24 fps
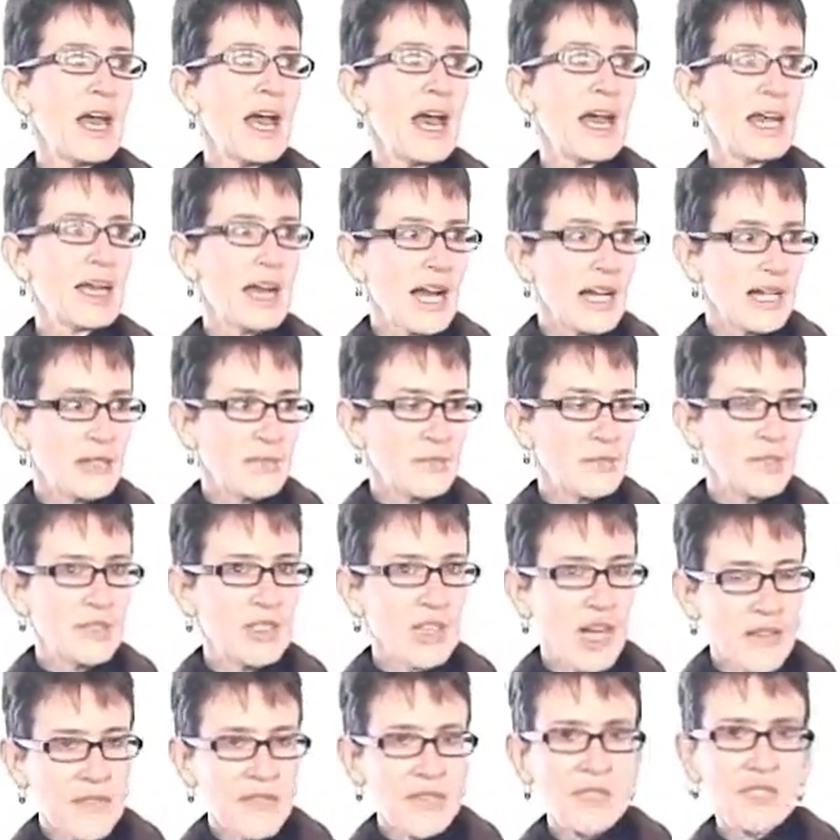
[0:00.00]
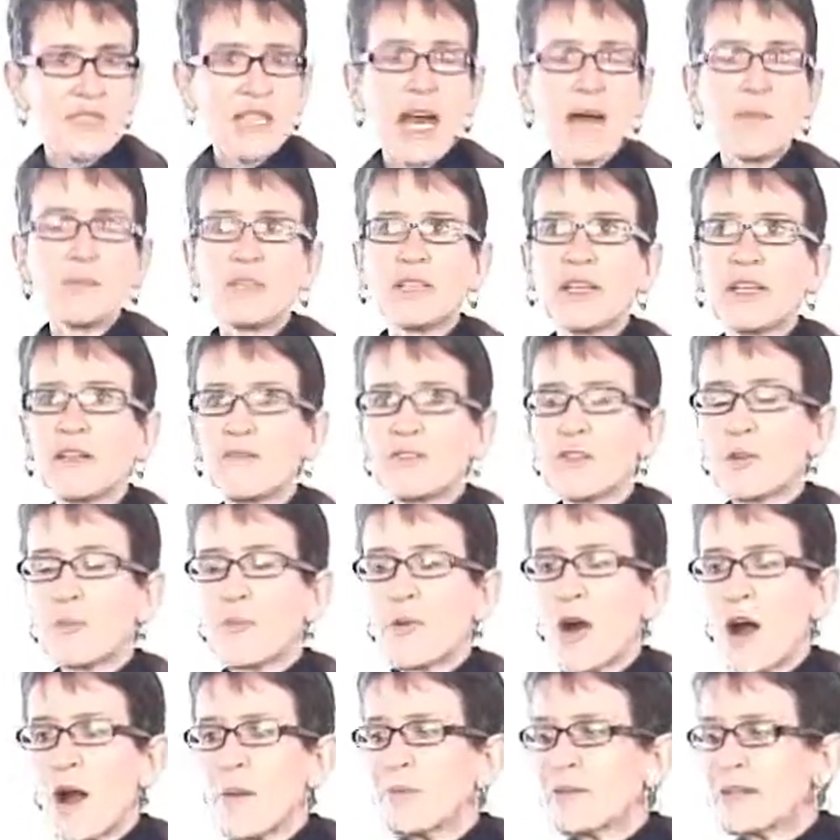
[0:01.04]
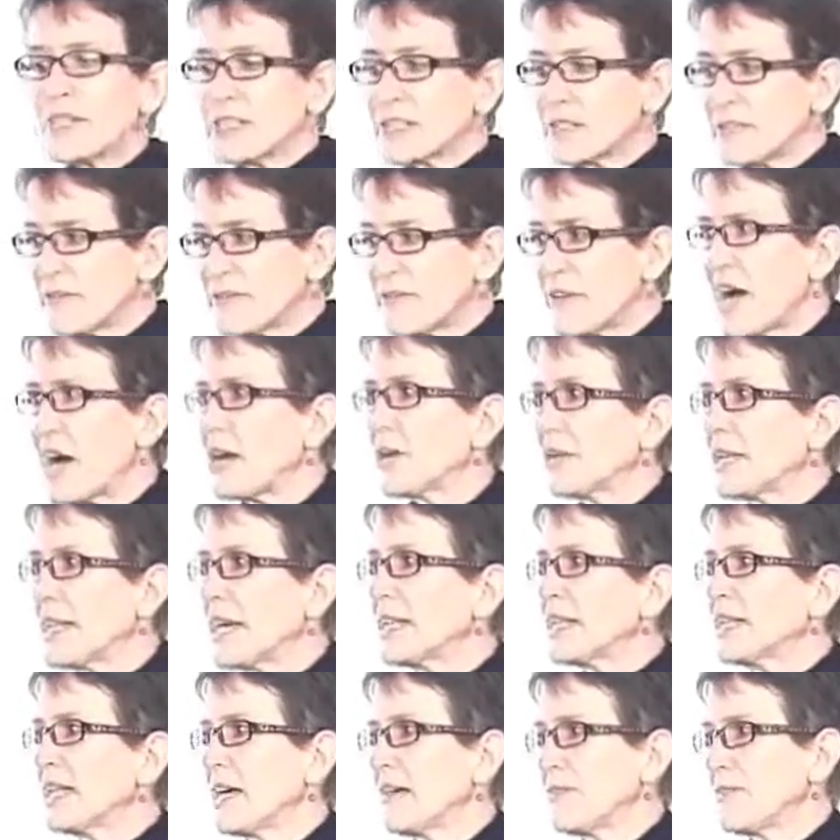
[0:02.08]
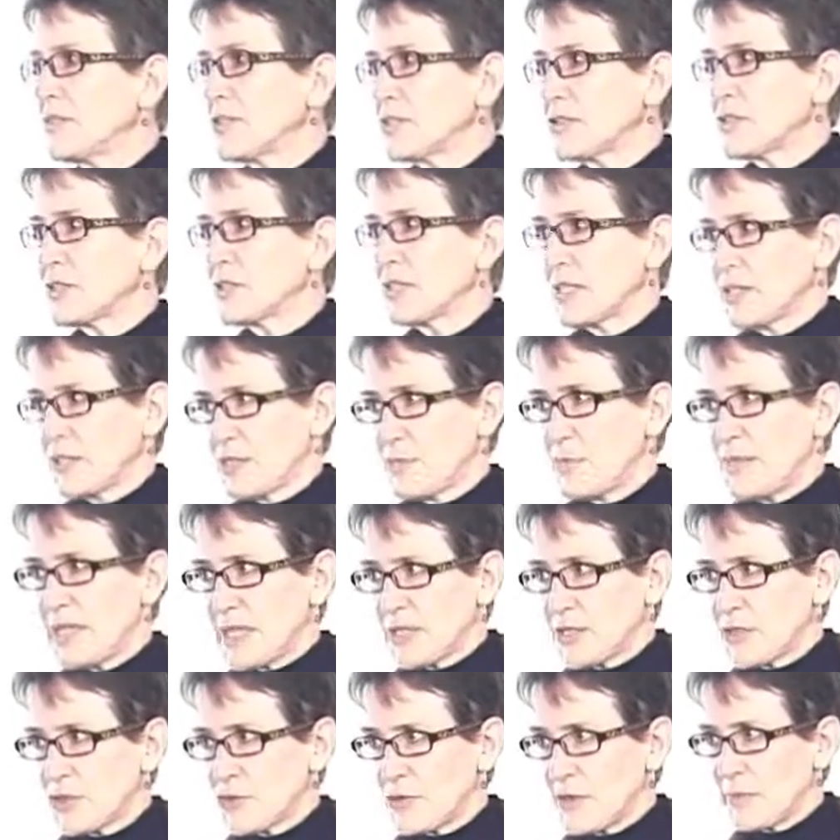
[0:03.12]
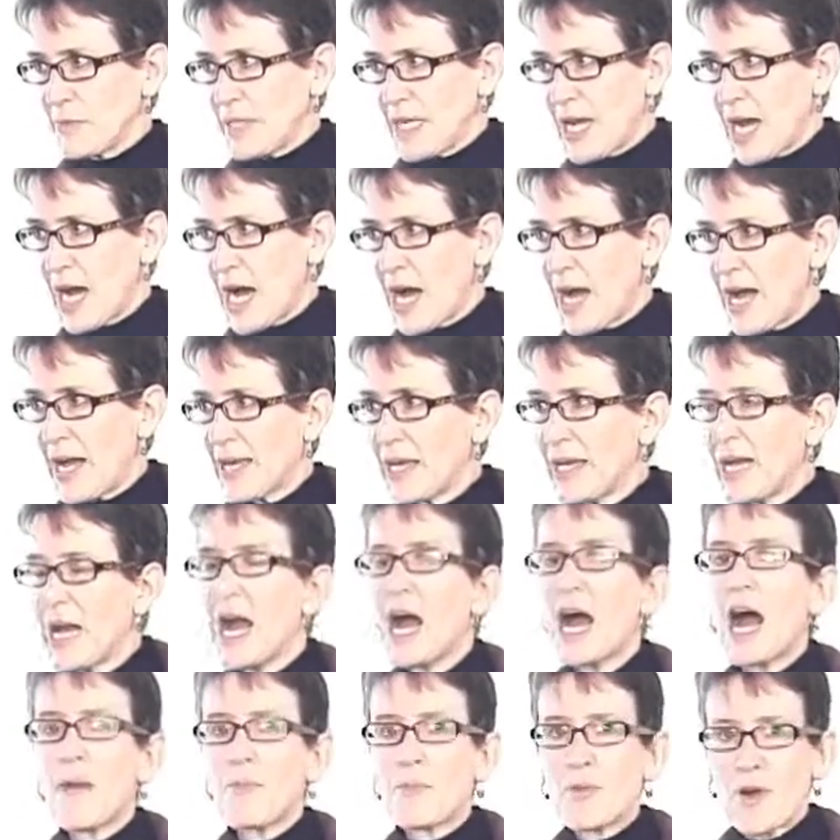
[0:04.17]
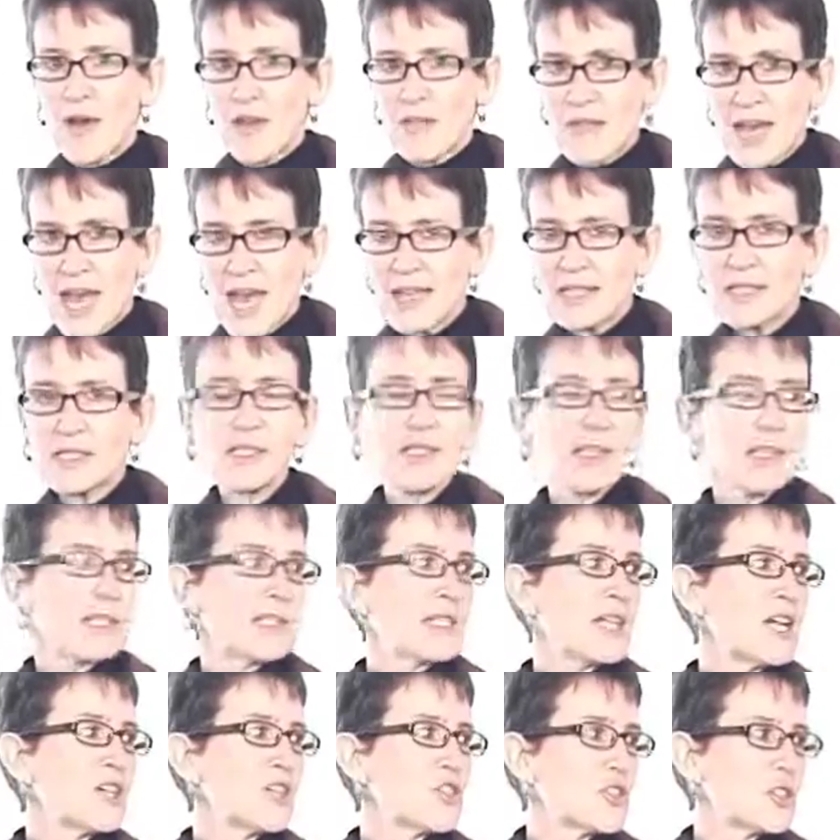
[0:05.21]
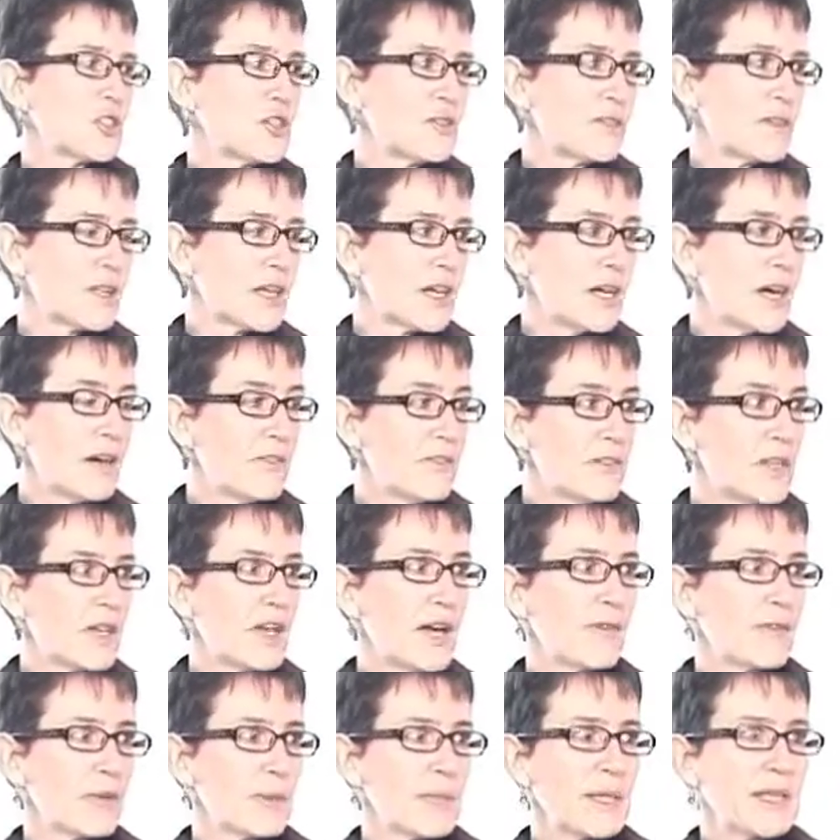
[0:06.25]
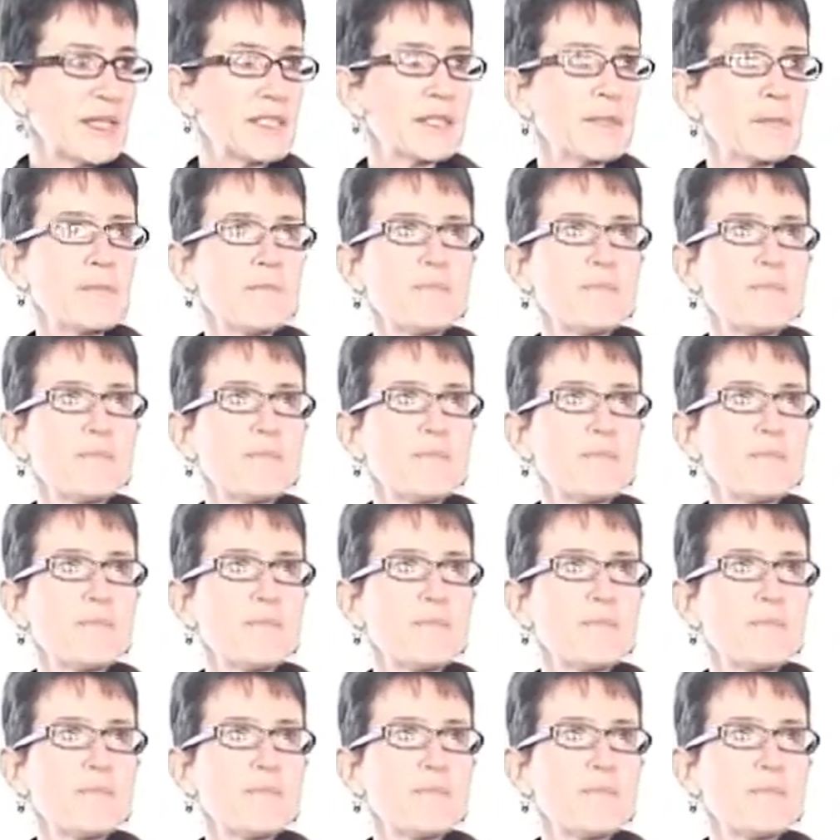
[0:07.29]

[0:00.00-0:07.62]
And I'd done the sampling of their properties and found lead levels to be extremely high. I brought that to the attention of the government.